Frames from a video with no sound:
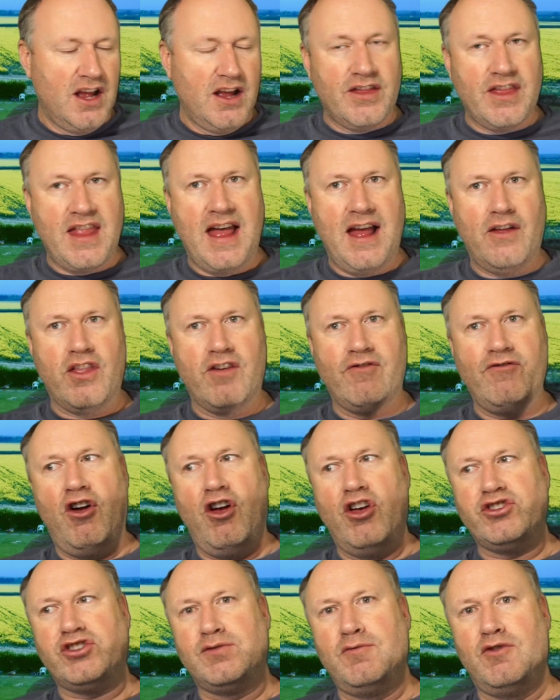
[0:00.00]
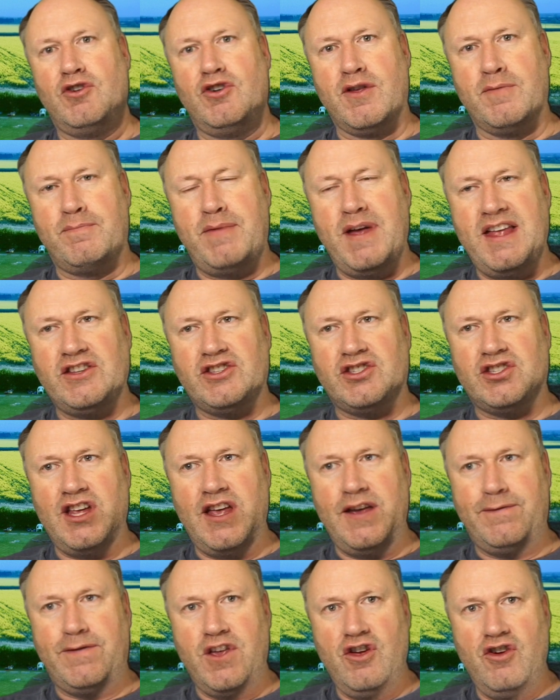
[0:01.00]
Now, there are some other bits.
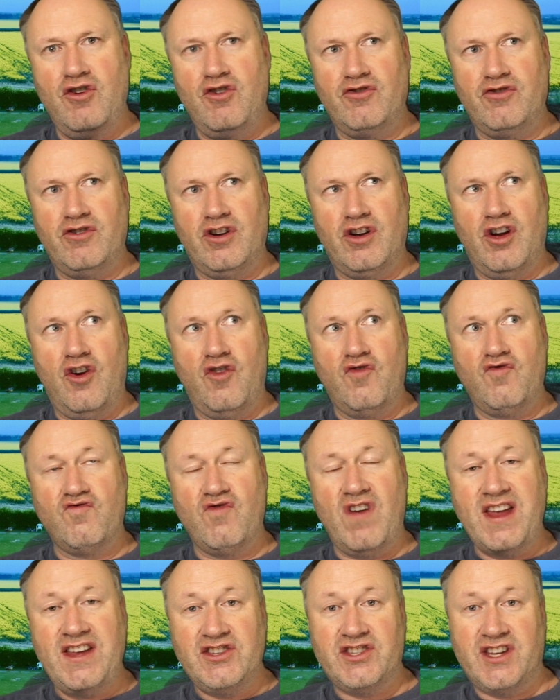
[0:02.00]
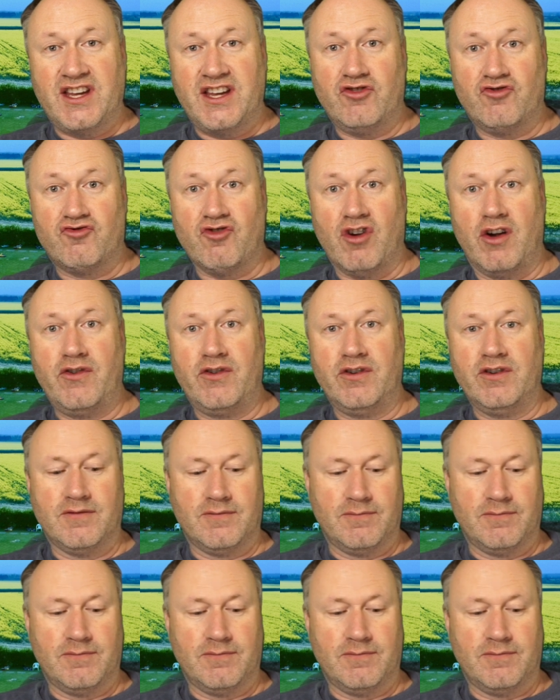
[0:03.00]
If you're a racing drone